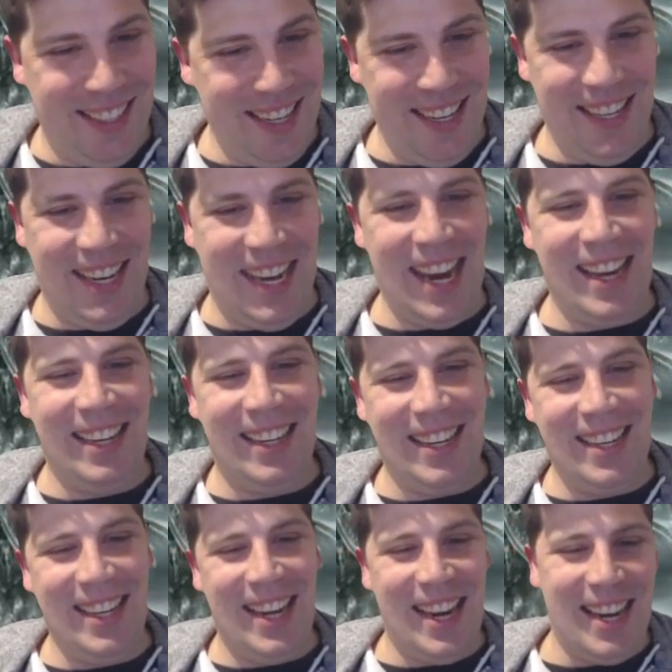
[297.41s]

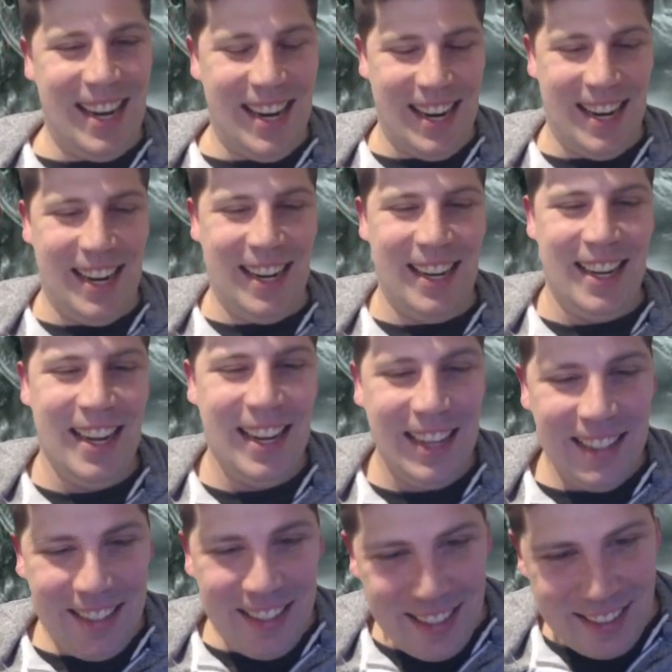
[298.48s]
Didn't get
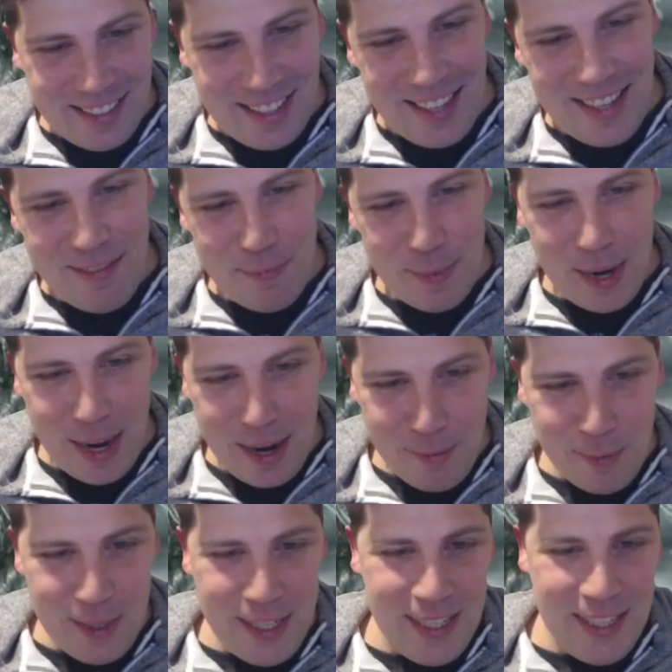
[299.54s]
Celestine, but
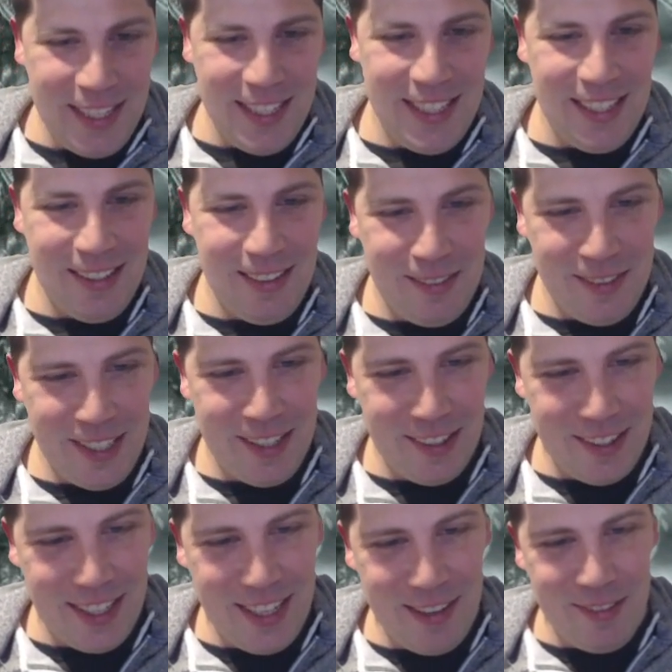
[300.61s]
we
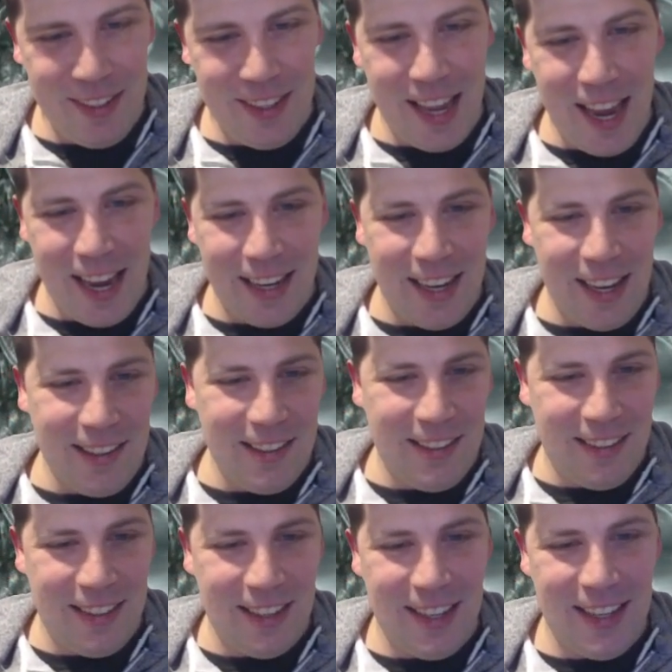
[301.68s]
got here with that.
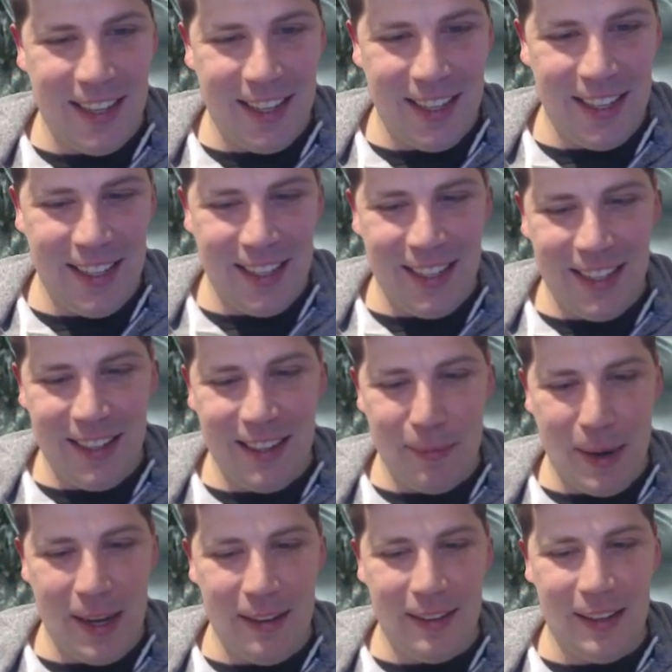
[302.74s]
It's
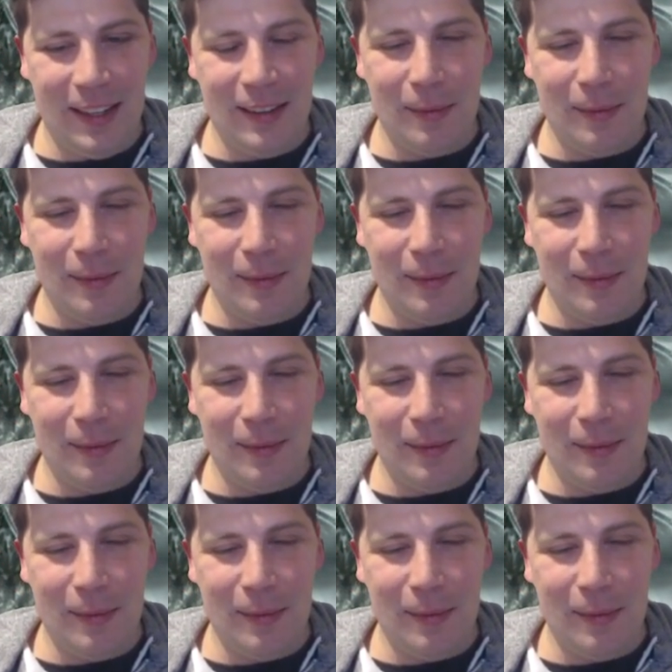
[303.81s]
amazing.